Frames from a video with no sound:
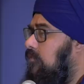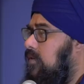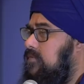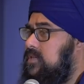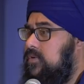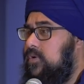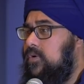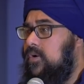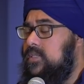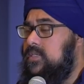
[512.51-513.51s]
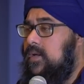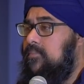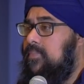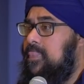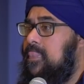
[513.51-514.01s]
in front of Sri Guru Granth Sahib?
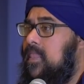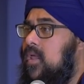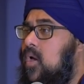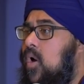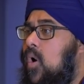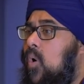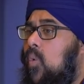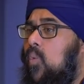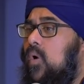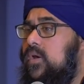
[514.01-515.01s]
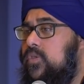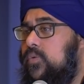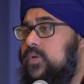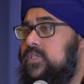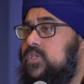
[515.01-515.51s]
One of
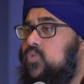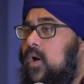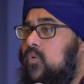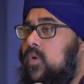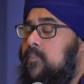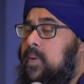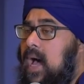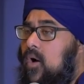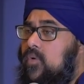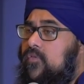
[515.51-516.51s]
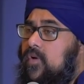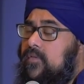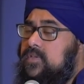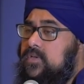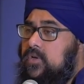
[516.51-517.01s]
the reasons why we bow in
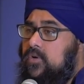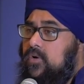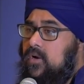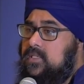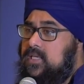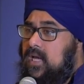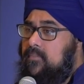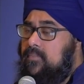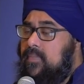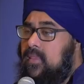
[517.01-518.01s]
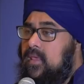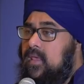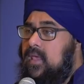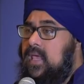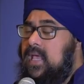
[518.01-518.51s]
front of Sri Guru Granth Sahib
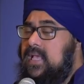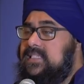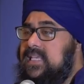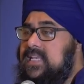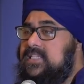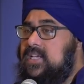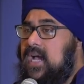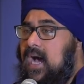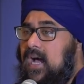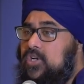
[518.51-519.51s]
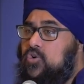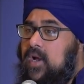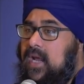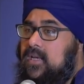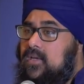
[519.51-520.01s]
is it is a
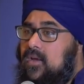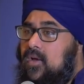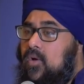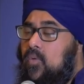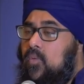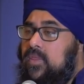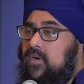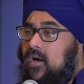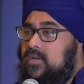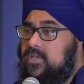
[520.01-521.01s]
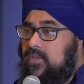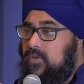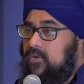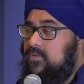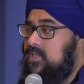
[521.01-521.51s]
contract with our
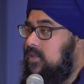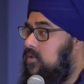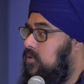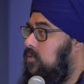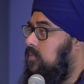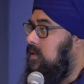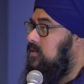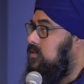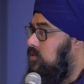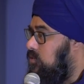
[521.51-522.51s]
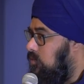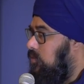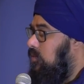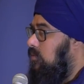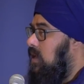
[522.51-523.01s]
Satguru. Satguru means the true
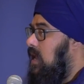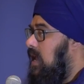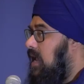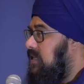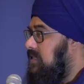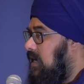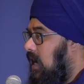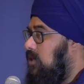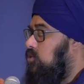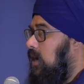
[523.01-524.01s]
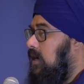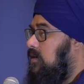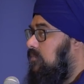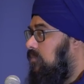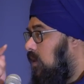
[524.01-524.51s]
Guru. It's a
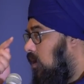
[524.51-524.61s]
contract.